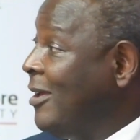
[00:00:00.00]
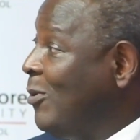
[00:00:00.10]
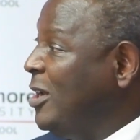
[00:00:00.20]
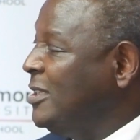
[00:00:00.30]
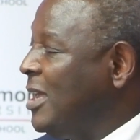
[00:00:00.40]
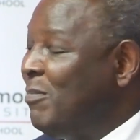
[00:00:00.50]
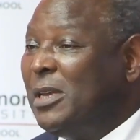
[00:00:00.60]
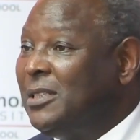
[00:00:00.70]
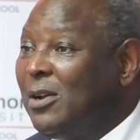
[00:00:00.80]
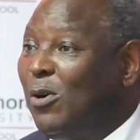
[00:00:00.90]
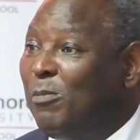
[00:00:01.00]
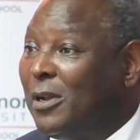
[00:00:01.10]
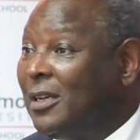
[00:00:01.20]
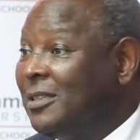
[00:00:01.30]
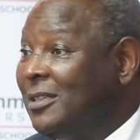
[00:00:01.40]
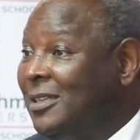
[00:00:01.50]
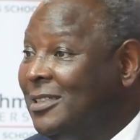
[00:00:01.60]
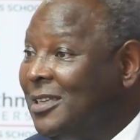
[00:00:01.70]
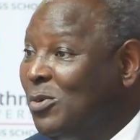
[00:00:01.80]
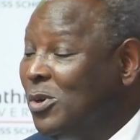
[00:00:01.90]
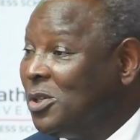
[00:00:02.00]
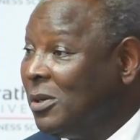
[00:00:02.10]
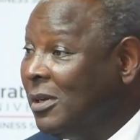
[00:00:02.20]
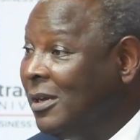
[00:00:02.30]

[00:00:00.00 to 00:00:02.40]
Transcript: What is the missing component in this equation?